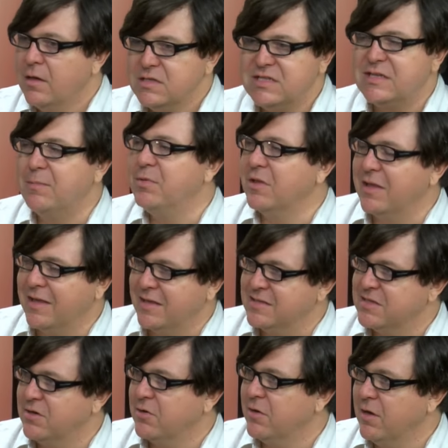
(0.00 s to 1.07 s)

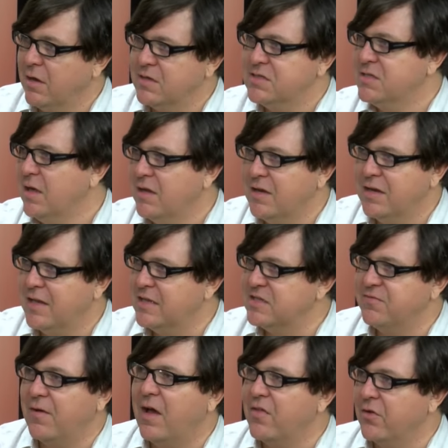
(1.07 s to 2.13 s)
siblings or a son and
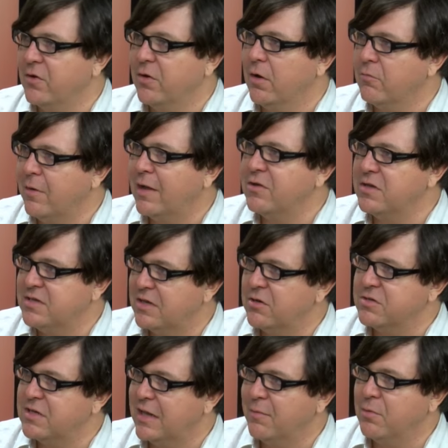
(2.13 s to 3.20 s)
his father around a
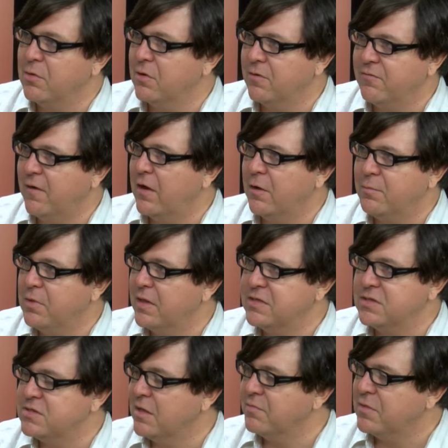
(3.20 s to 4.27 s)
dinner table or a
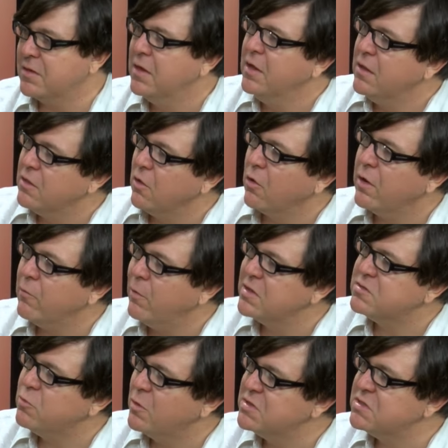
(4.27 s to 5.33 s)
fireplace or something. Laurie,
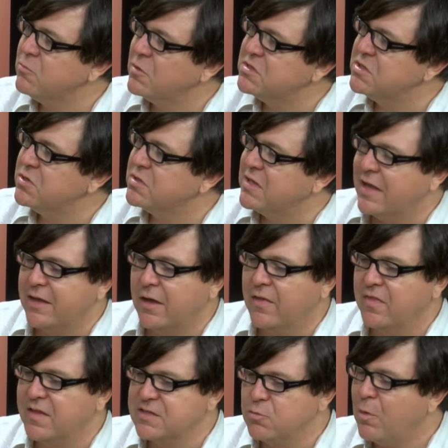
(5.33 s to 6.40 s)
what's what's what's your take
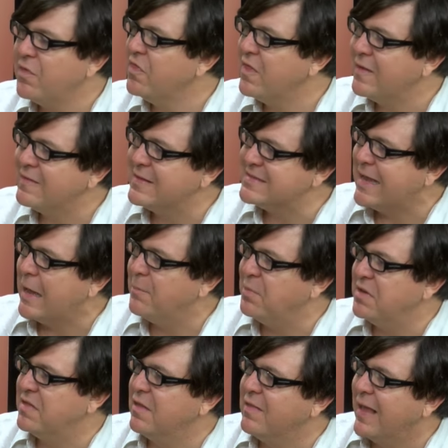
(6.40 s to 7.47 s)
on this? One thing that's
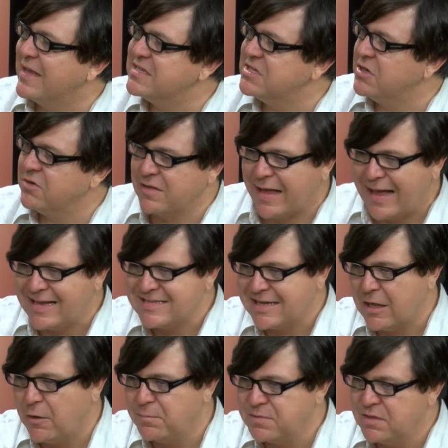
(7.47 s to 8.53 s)
happened in the last year that has
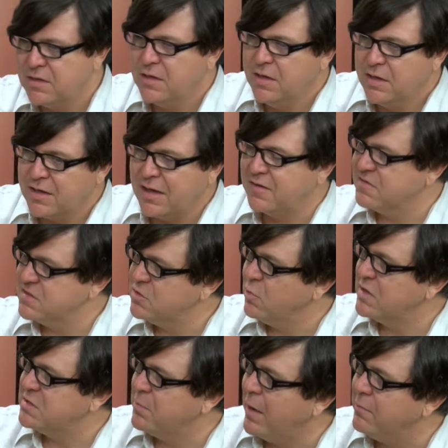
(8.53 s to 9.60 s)
helped kind of
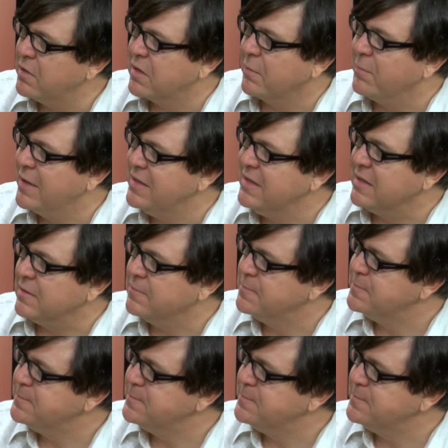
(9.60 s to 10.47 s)
switch public opinion.